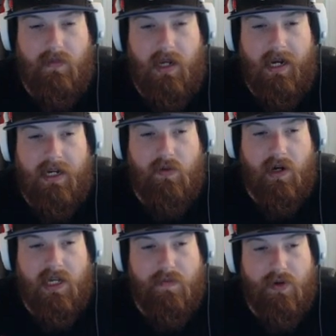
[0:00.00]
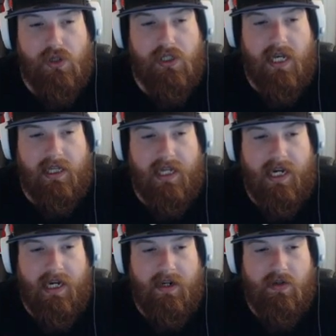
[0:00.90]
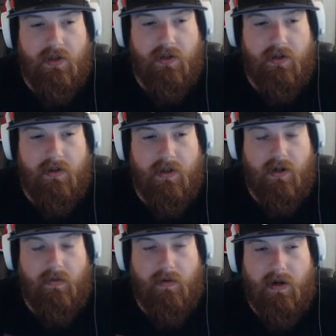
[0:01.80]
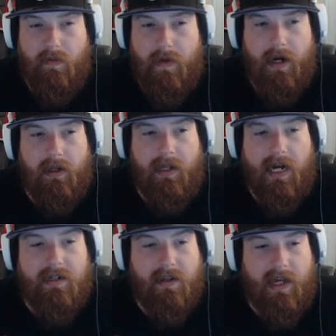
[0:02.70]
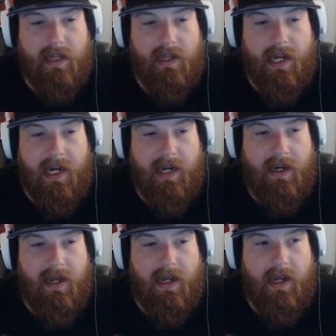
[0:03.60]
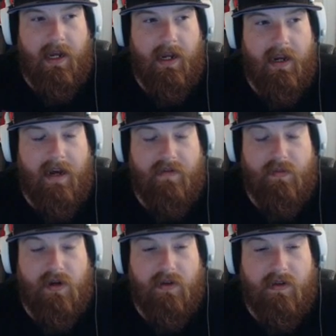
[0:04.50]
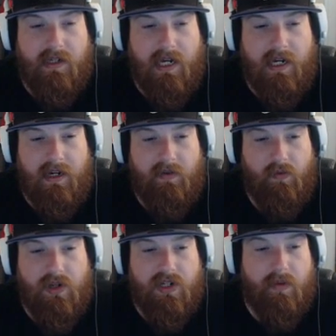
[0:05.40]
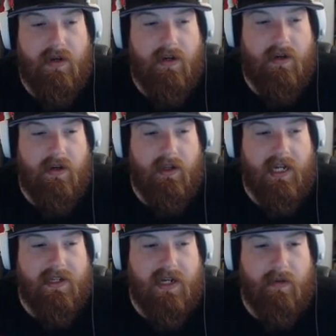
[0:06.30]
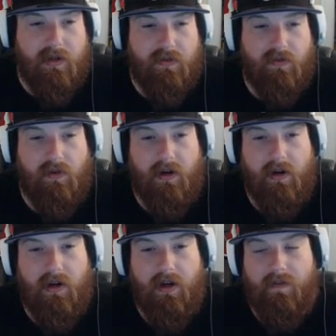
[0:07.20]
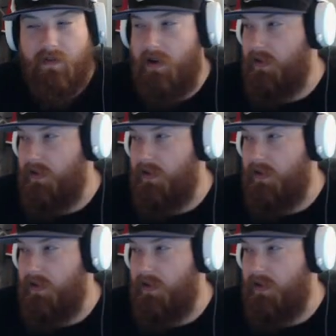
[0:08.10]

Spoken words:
and you want to keep pushing that lane, you can, commit a lot to that lane and have the Book of the Dead and resummon a lot of zombies for all